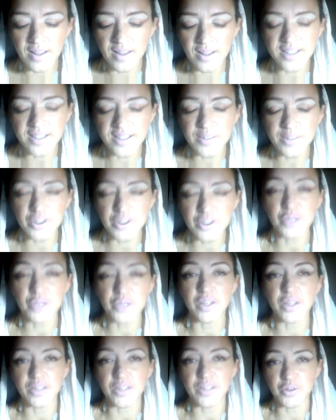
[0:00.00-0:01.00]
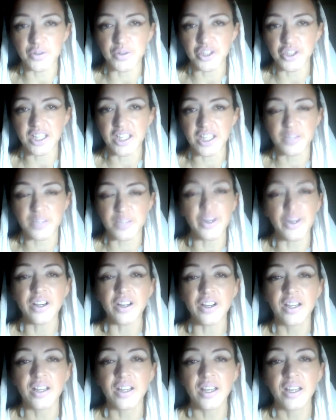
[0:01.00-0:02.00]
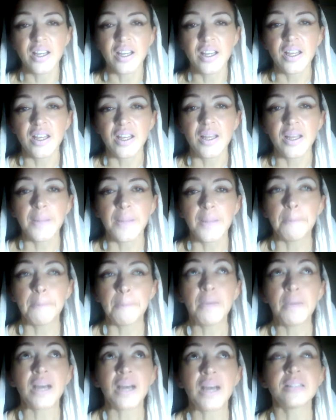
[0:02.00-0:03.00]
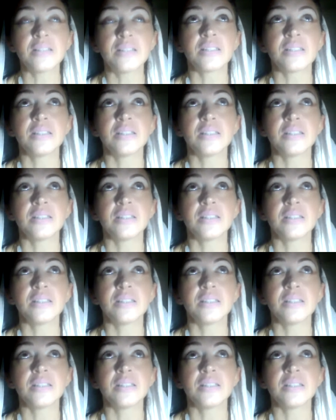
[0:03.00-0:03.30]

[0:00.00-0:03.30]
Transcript: especially when it comes to Shakespeare. But